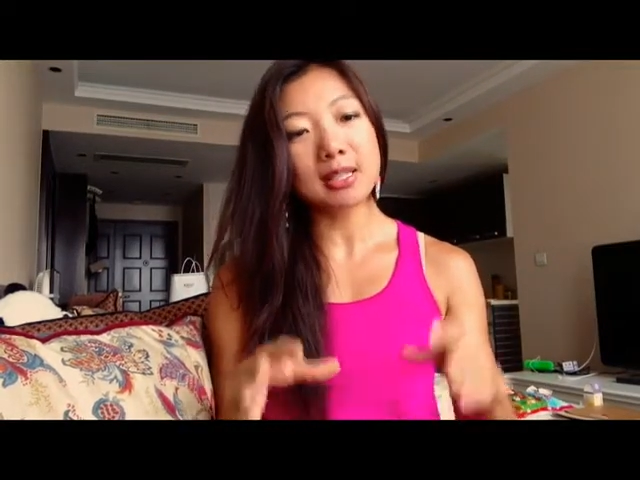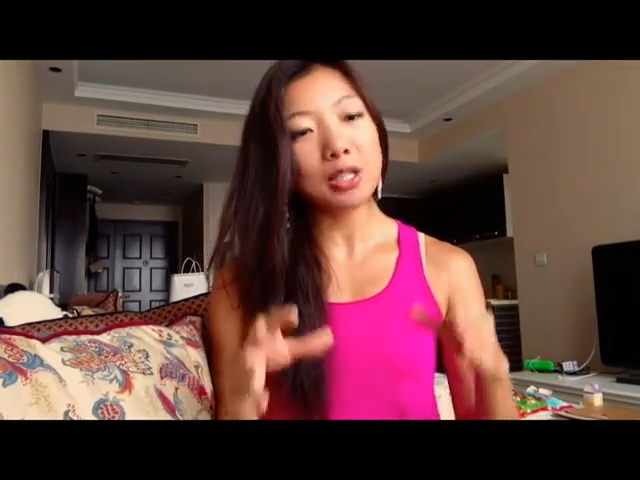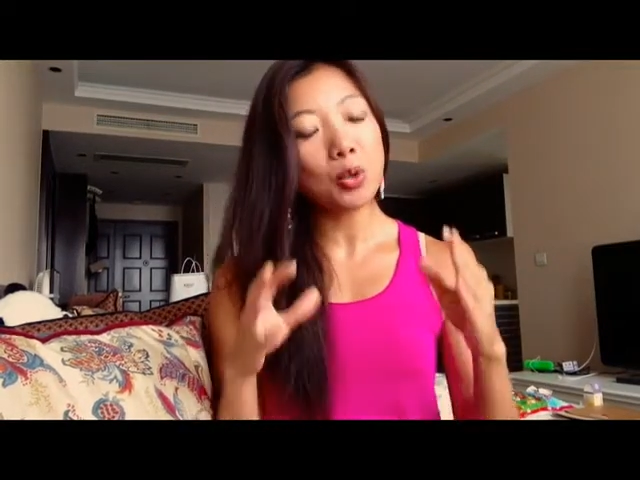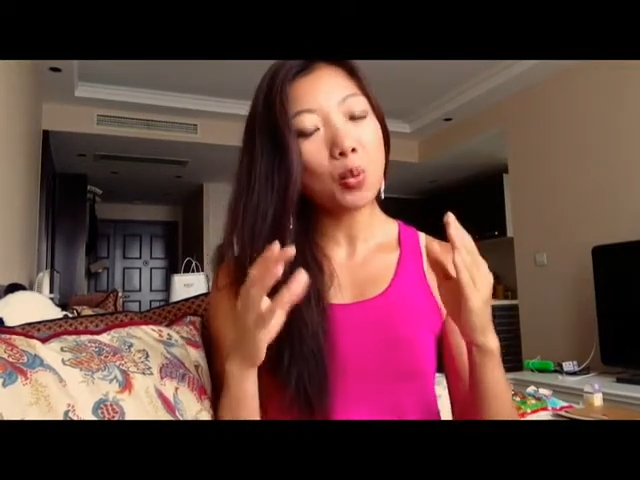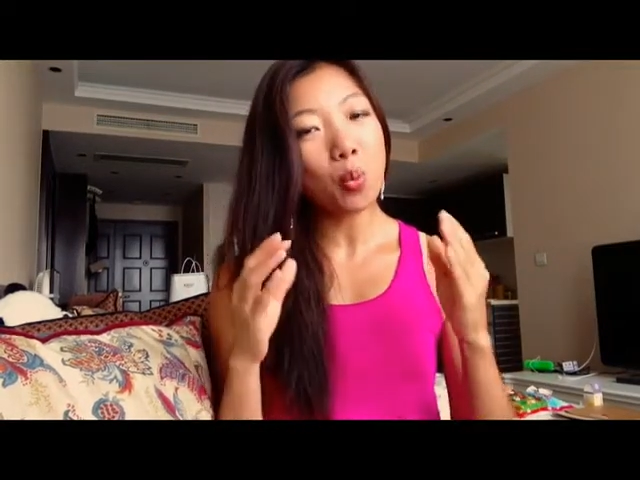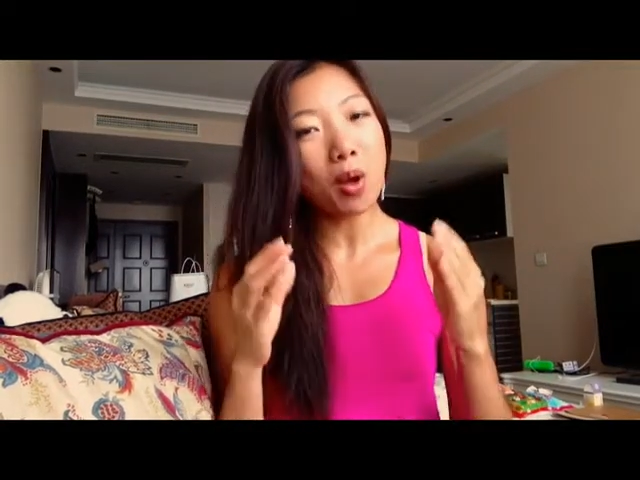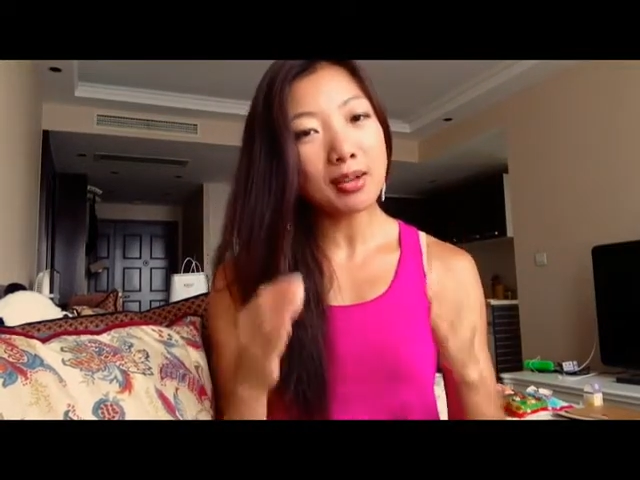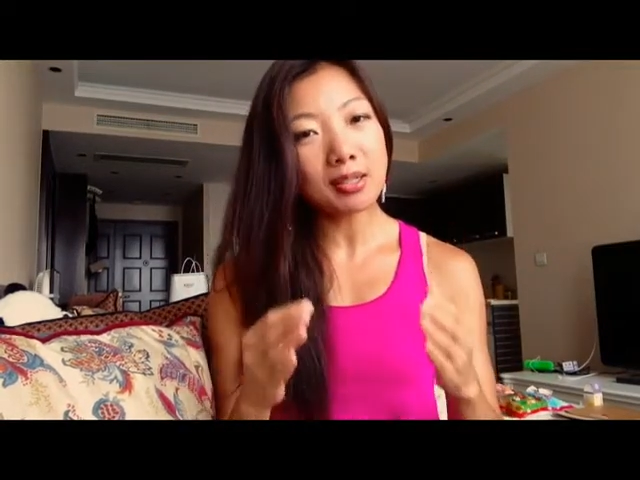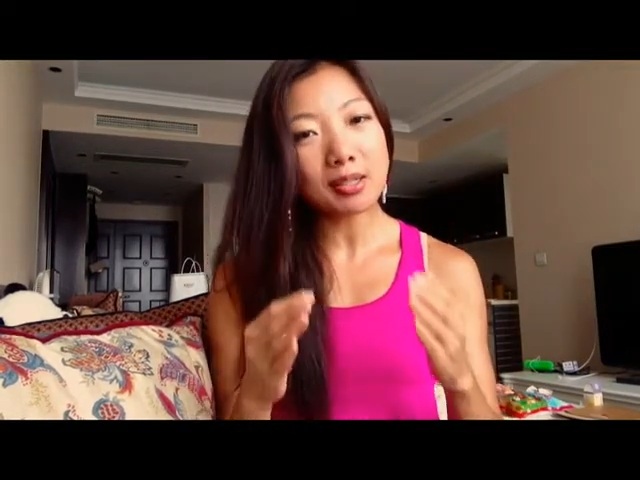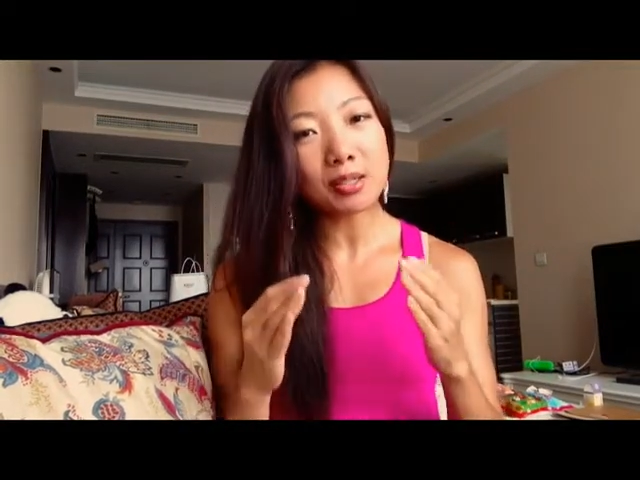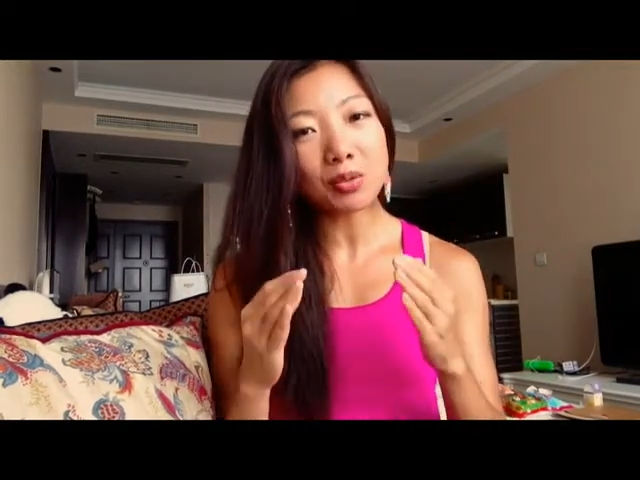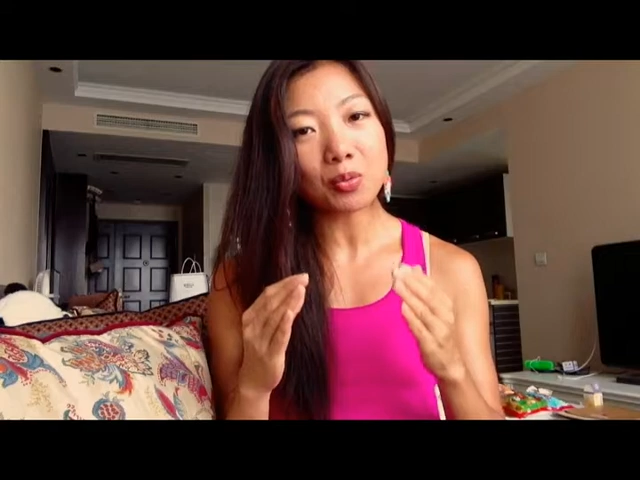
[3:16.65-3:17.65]
you want to
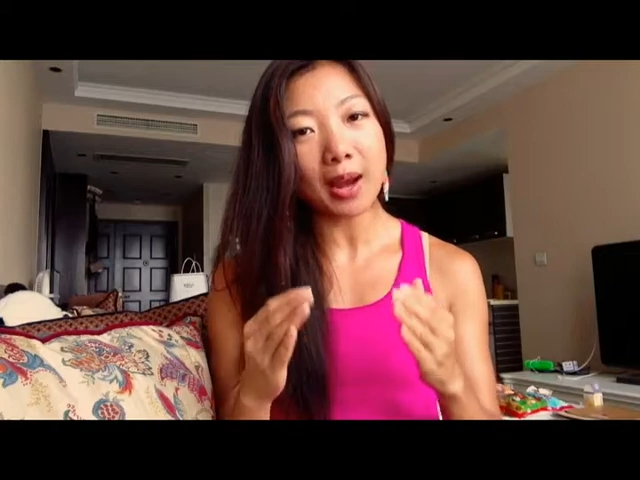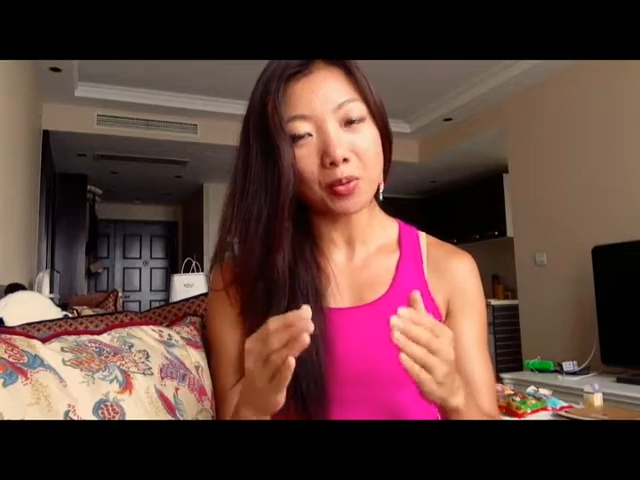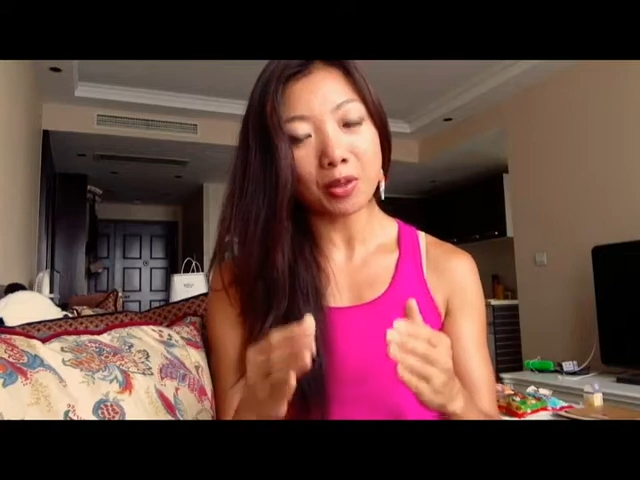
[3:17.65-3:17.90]
surround